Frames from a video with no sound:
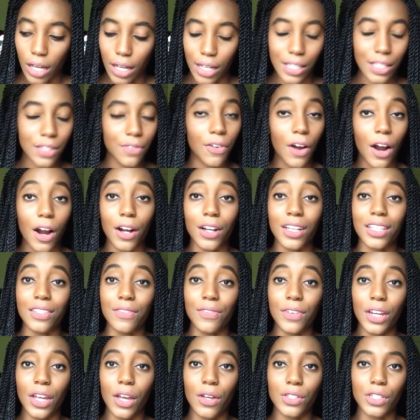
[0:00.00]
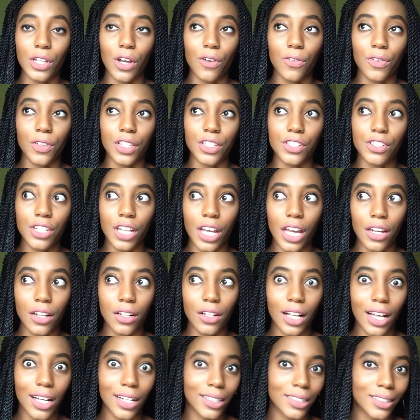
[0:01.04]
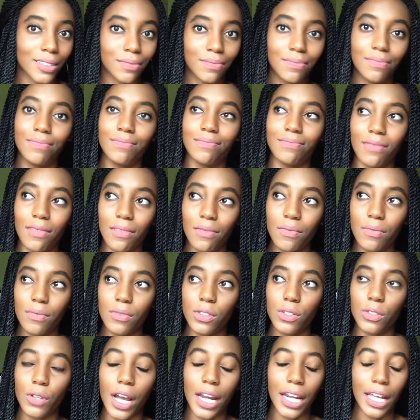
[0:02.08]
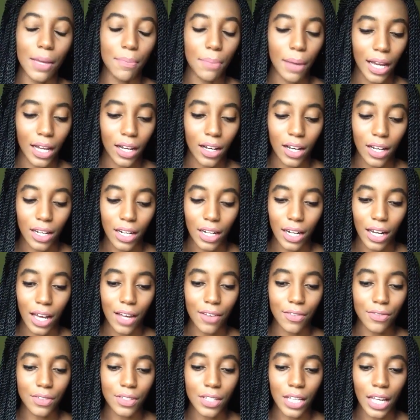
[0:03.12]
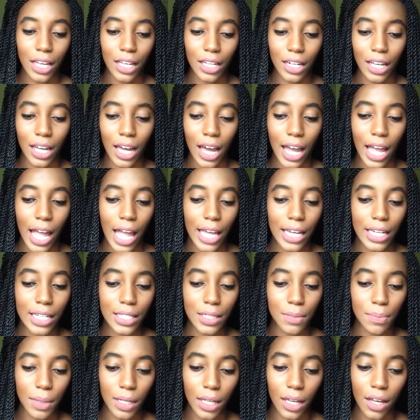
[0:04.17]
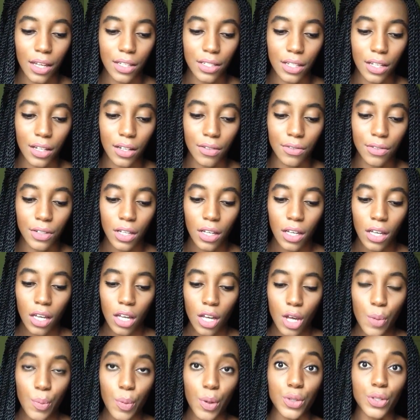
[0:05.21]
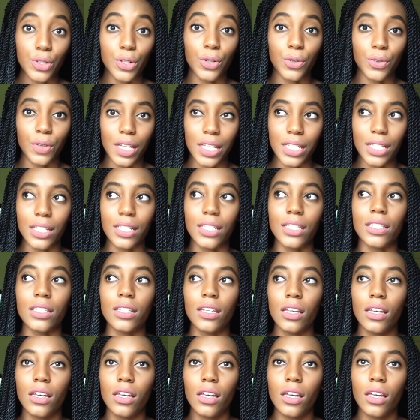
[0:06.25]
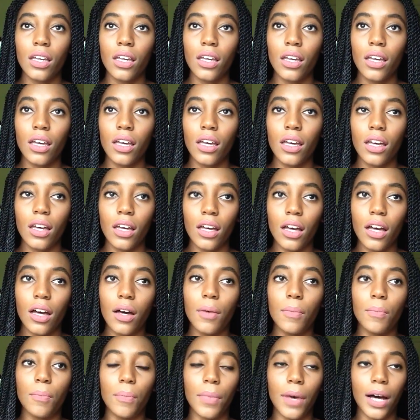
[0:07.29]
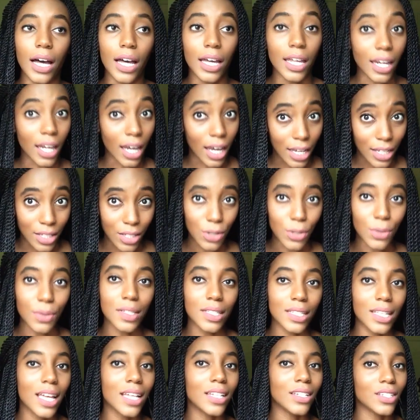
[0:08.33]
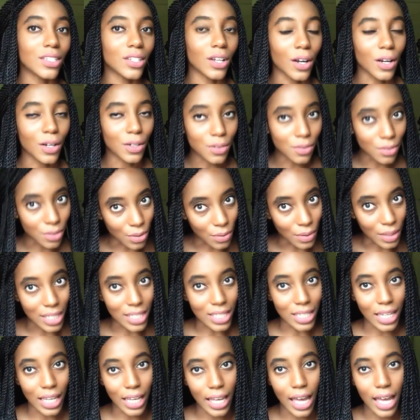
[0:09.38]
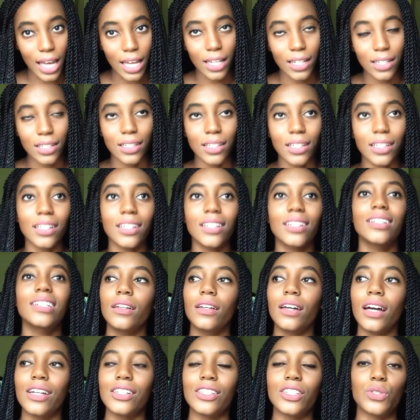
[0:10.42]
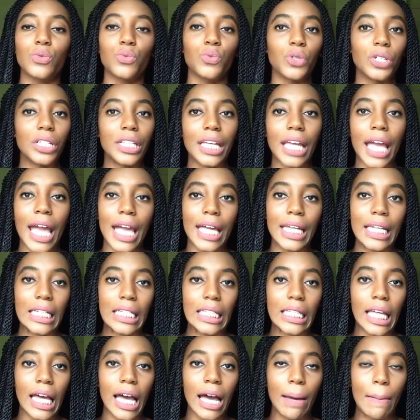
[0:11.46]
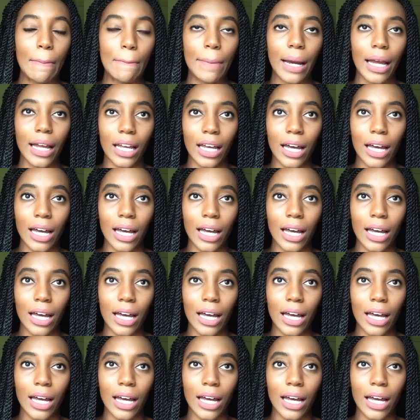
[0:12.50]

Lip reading: As far as videos go for the channel, I'll try to get back on it. I've taken a hiatus because of personal reasons, but I do intend to start doing this again. I just really hated that my